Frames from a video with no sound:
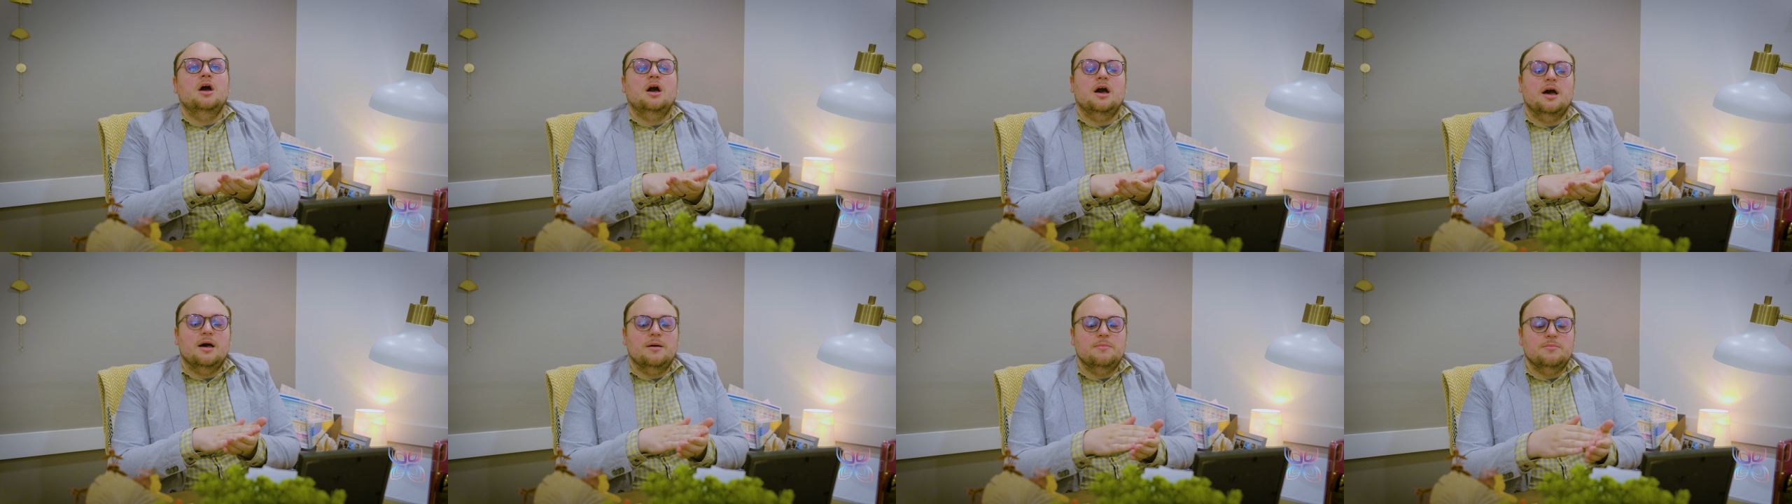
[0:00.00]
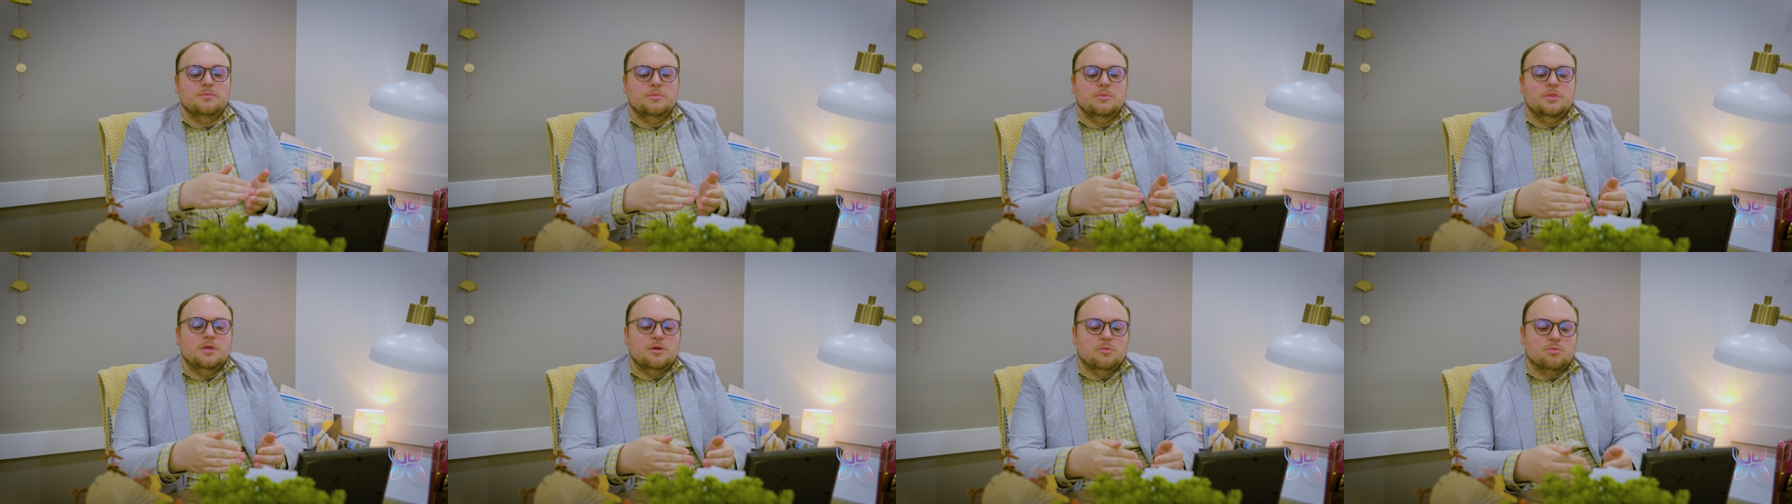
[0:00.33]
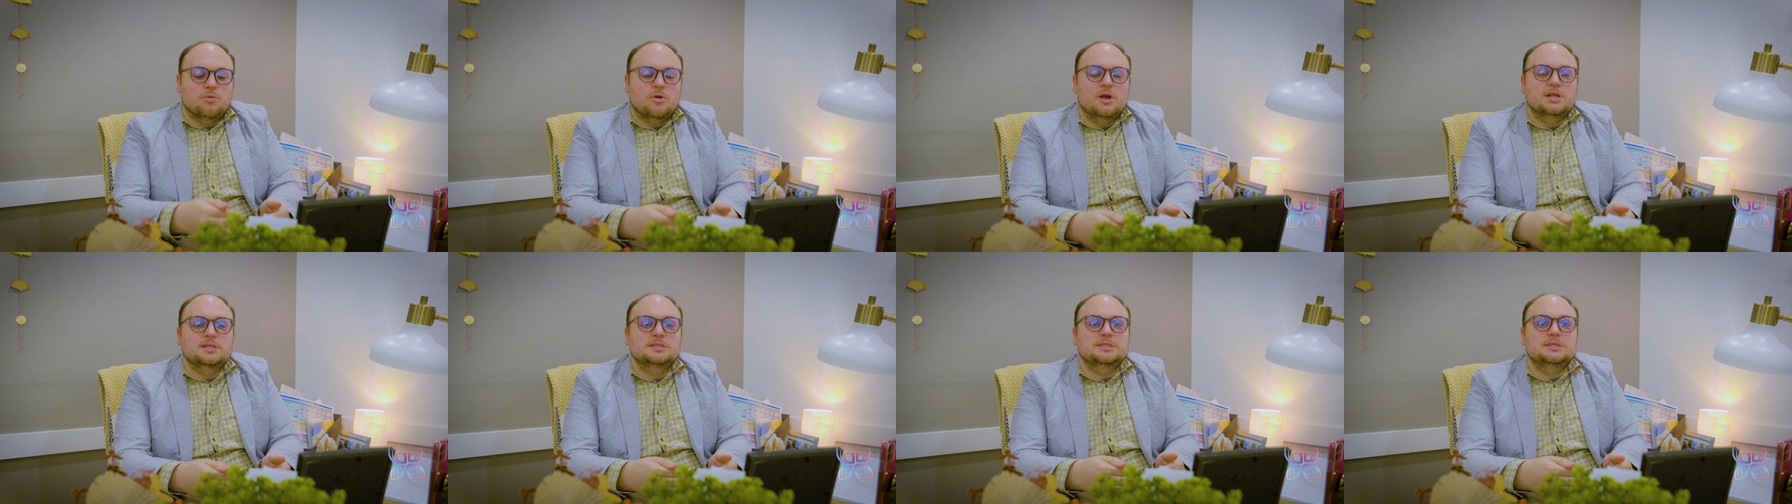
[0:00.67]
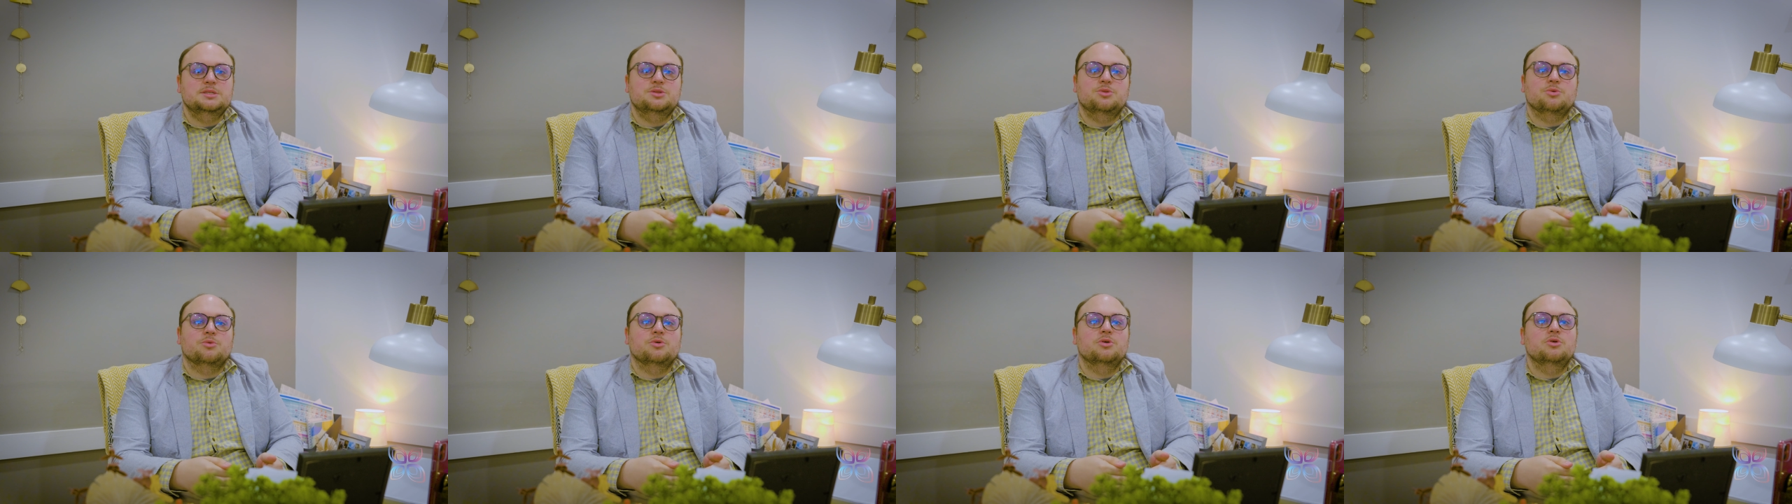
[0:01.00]
that
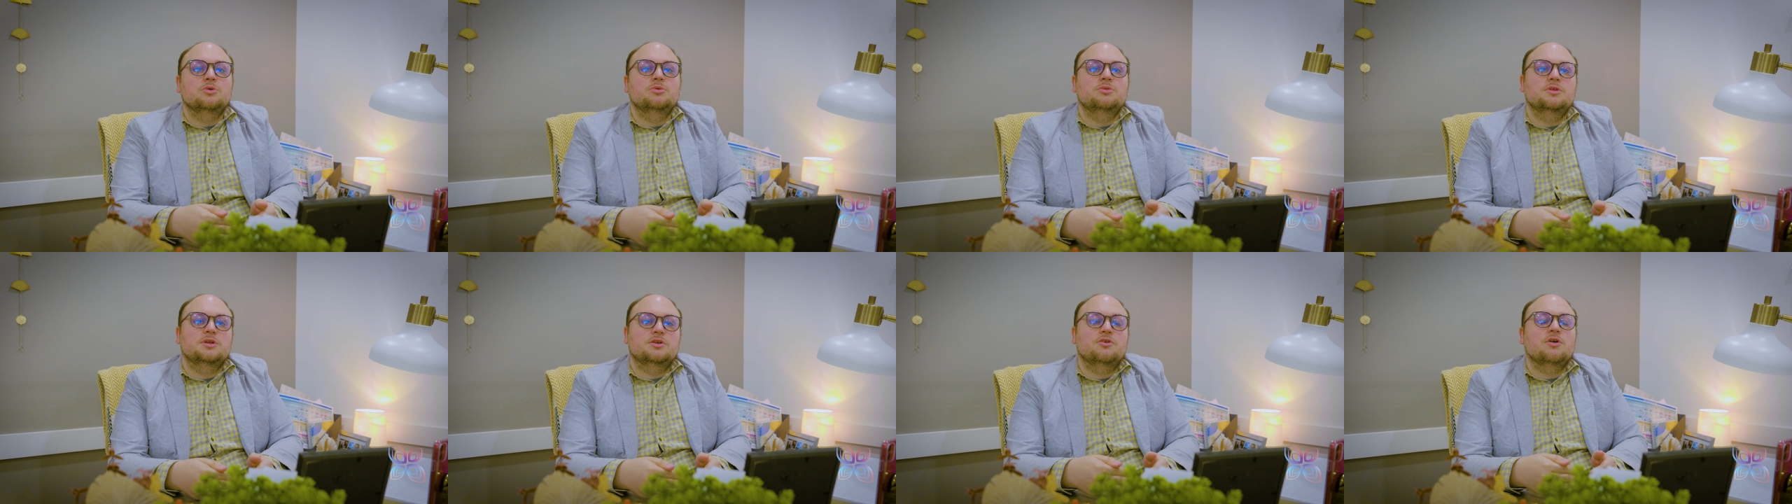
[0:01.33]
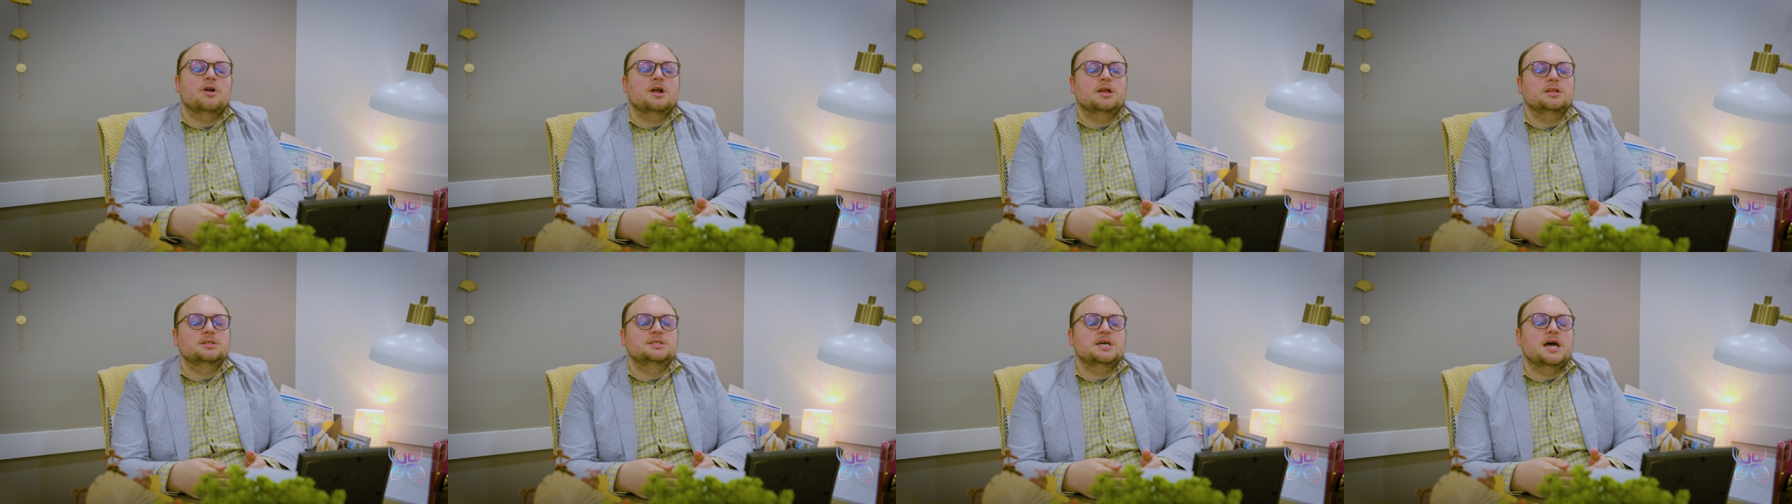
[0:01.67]
runs through the